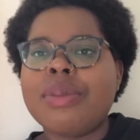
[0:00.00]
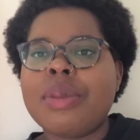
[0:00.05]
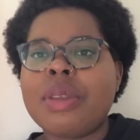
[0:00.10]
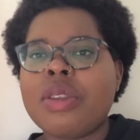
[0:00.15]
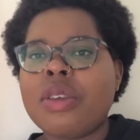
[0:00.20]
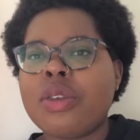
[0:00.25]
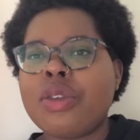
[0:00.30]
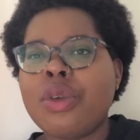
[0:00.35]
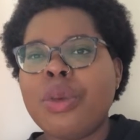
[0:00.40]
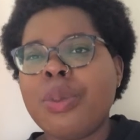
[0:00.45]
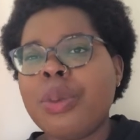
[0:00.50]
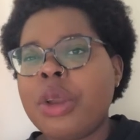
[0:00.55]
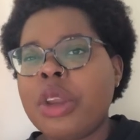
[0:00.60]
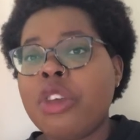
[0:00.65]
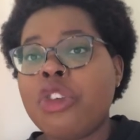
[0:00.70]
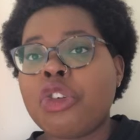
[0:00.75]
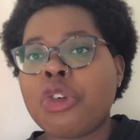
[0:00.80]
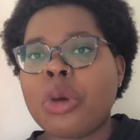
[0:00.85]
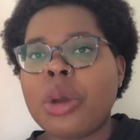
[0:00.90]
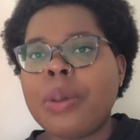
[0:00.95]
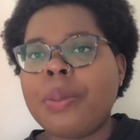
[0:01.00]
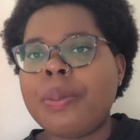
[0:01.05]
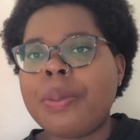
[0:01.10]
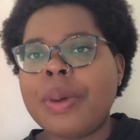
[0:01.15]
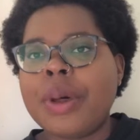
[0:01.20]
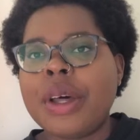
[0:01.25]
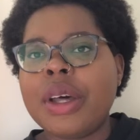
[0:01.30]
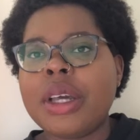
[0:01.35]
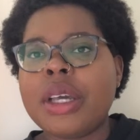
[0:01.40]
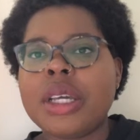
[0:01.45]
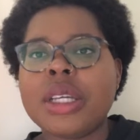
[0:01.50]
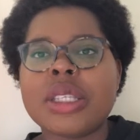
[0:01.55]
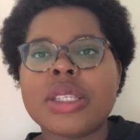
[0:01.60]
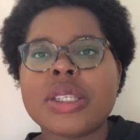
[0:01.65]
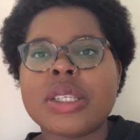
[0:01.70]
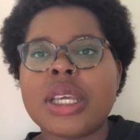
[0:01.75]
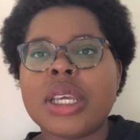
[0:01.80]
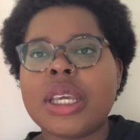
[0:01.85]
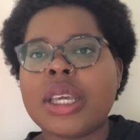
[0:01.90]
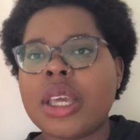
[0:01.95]
It's also a pretty short book.
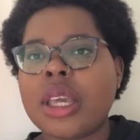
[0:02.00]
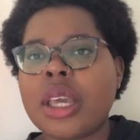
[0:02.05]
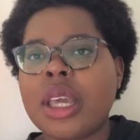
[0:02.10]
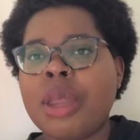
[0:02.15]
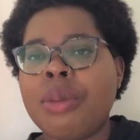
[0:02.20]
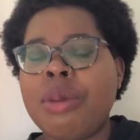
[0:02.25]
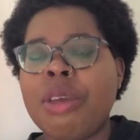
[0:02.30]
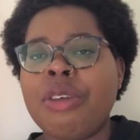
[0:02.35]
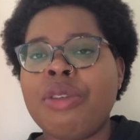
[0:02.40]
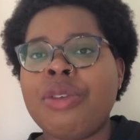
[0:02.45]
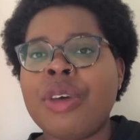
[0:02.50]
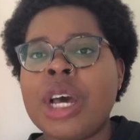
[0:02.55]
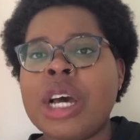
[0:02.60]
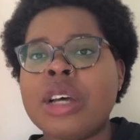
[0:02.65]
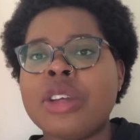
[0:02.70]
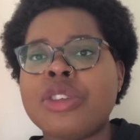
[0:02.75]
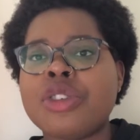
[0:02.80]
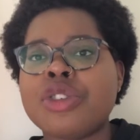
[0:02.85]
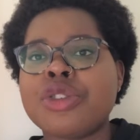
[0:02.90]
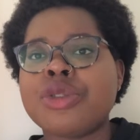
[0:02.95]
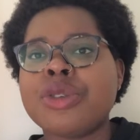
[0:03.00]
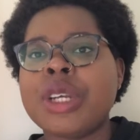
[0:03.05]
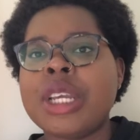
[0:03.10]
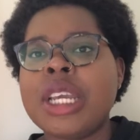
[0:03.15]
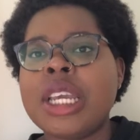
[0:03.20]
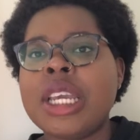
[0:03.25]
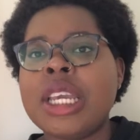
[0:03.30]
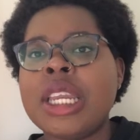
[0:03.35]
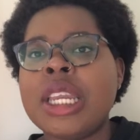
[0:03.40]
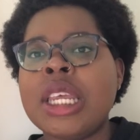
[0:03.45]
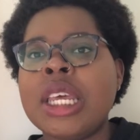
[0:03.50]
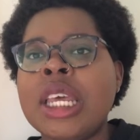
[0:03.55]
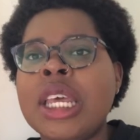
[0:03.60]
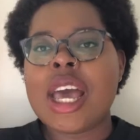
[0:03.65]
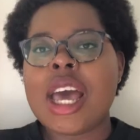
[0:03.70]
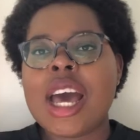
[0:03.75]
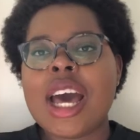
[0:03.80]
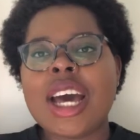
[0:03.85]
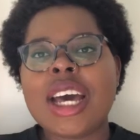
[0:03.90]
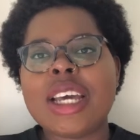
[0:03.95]
It's like, it could be a fast read.
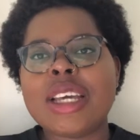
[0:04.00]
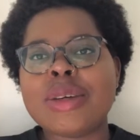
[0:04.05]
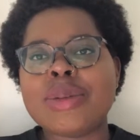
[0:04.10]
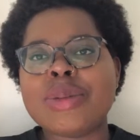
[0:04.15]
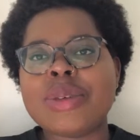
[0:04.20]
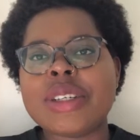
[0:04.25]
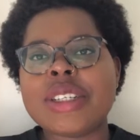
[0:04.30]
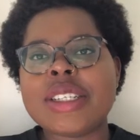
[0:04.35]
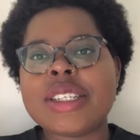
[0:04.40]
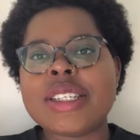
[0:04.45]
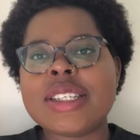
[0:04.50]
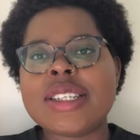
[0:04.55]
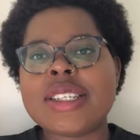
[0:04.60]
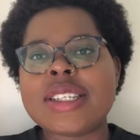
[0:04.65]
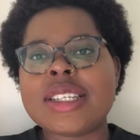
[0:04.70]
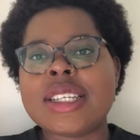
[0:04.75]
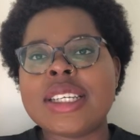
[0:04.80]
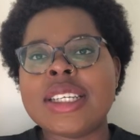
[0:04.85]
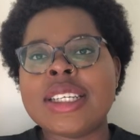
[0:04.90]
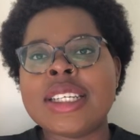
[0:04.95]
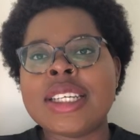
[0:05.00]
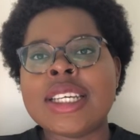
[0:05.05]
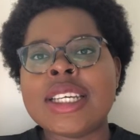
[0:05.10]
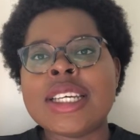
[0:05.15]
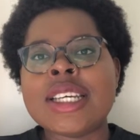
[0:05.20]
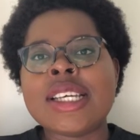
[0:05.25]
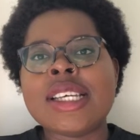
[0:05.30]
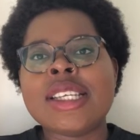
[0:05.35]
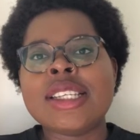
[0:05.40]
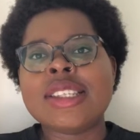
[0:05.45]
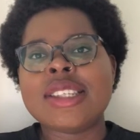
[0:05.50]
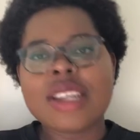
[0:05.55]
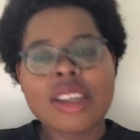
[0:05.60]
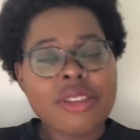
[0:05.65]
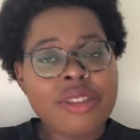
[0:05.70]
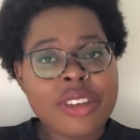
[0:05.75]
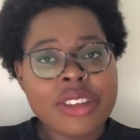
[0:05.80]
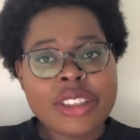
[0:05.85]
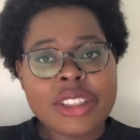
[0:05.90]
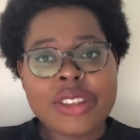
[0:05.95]
I would
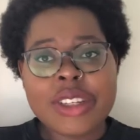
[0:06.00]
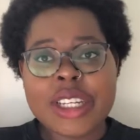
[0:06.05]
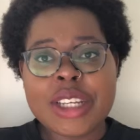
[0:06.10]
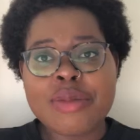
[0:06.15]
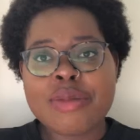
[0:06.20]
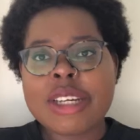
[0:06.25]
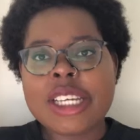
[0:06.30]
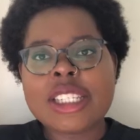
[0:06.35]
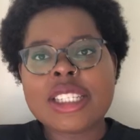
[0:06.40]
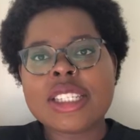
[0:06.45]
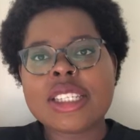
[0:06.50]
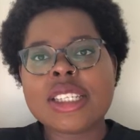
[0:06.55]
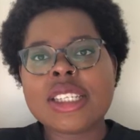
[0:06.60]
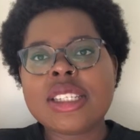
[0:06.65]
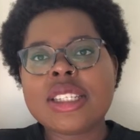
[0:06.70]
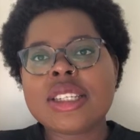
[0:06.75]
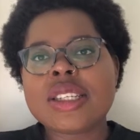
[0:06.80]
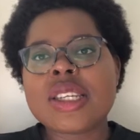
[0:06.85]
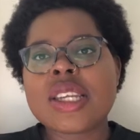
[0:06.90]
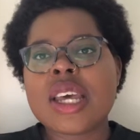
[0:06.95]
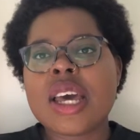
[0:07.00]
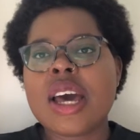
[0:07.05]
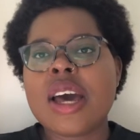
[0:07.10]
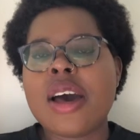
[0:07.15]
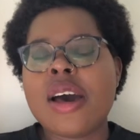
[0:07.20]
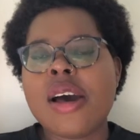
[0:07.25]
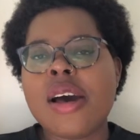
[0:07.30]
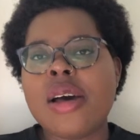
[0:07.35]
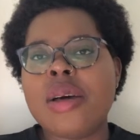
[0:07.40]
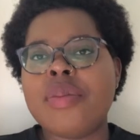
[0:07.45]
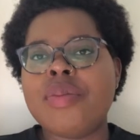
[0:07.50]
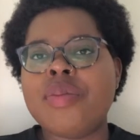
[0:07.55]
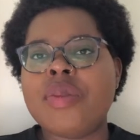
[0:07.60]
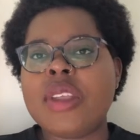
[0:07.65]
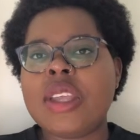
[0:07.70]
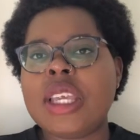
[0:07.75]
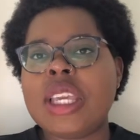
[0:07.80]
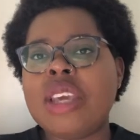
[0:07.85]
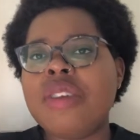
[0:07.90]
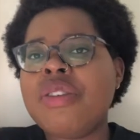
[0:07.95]
definitely recommend it.
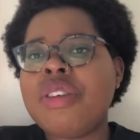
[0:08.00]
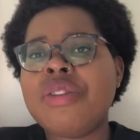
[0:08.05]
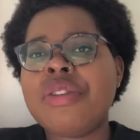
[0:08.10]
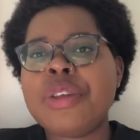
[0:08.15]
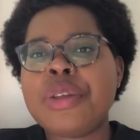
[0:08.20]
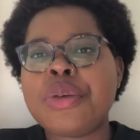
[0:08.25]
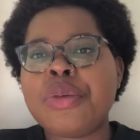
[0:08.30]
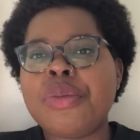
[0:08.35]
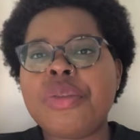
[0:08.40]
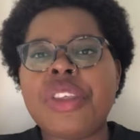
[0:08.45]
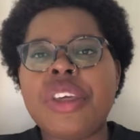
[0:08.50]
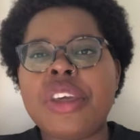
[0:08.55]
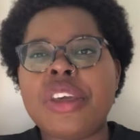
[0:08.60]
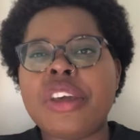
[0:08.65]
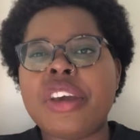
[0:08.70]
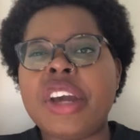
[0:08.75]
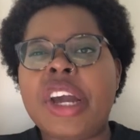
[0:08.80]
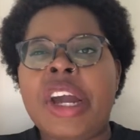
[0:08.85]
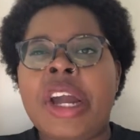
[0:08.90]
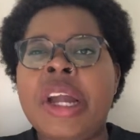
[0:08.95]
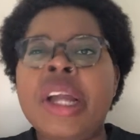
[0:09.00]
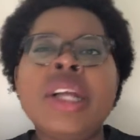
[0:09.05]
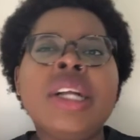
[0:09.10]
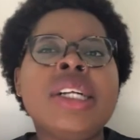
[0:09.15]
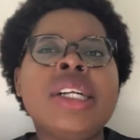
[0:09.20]
Even if you don't think you're